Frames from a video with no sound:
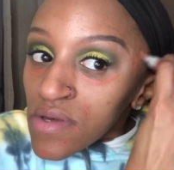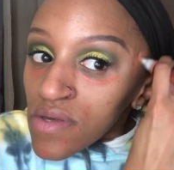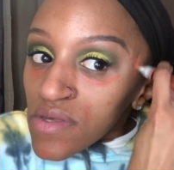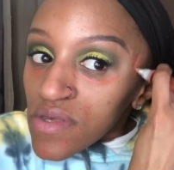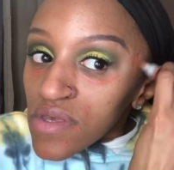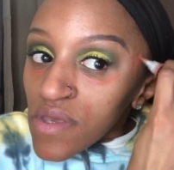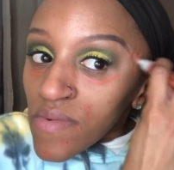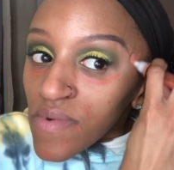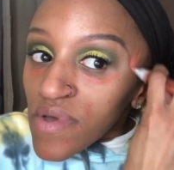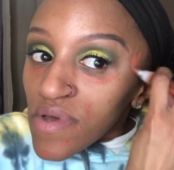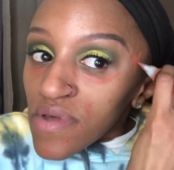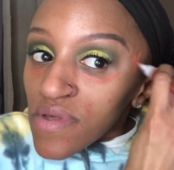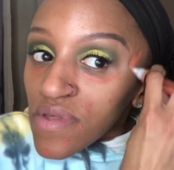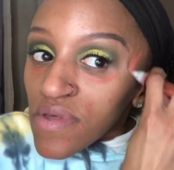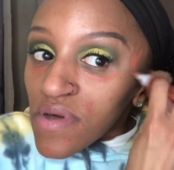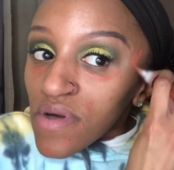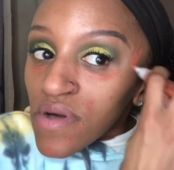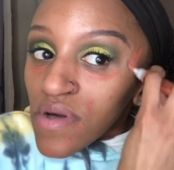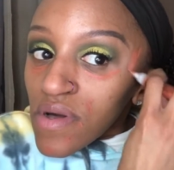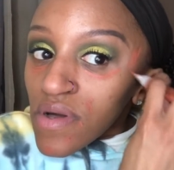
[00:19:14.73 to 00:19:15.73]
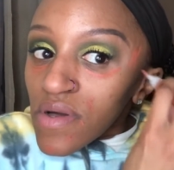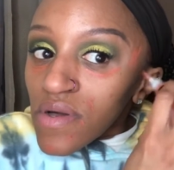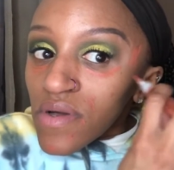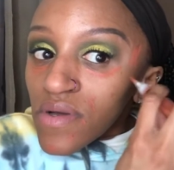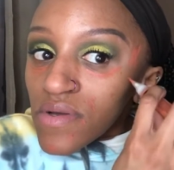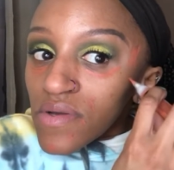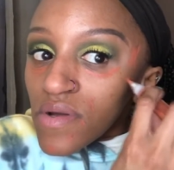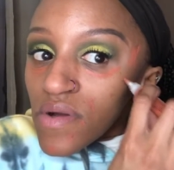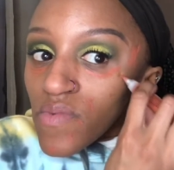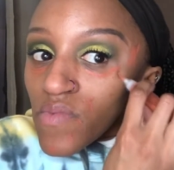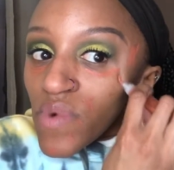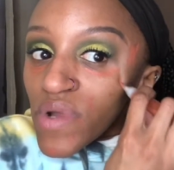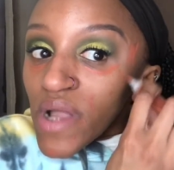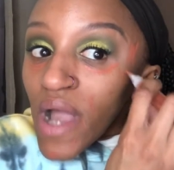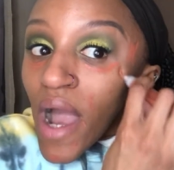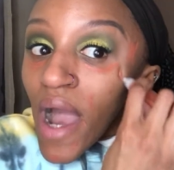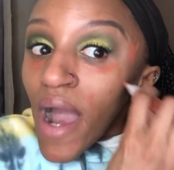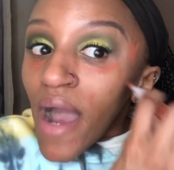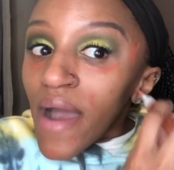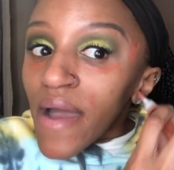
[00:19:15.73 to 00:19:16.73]
some of want to
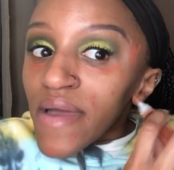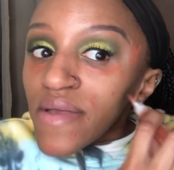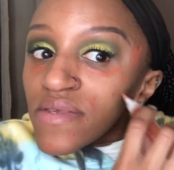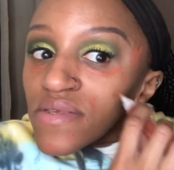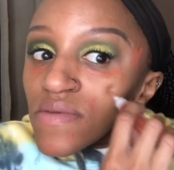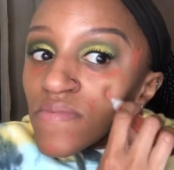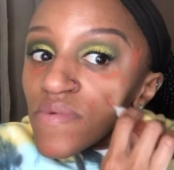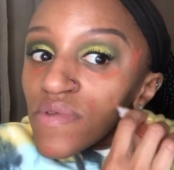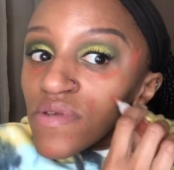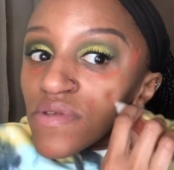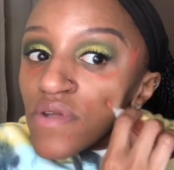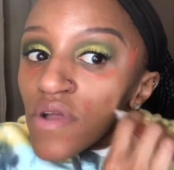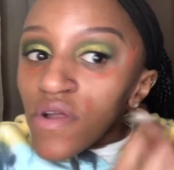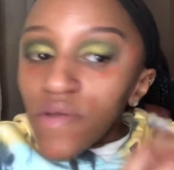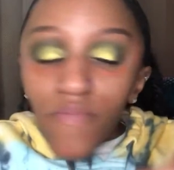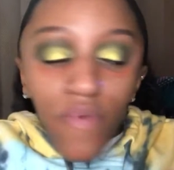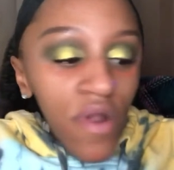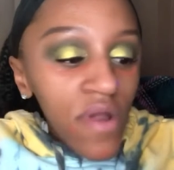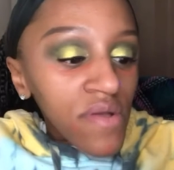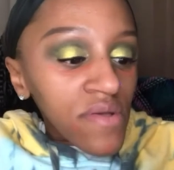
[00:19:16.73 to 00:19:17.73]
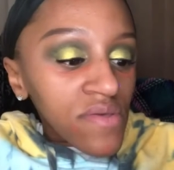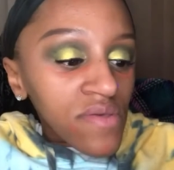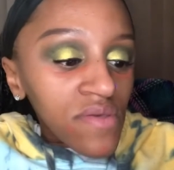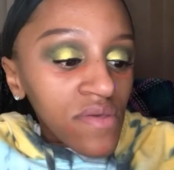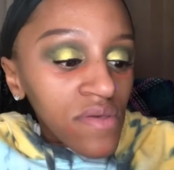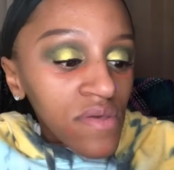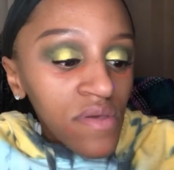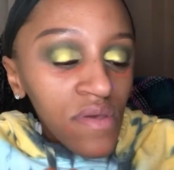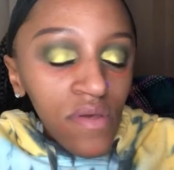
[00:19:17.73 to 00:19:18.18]
hide some of the dark marks.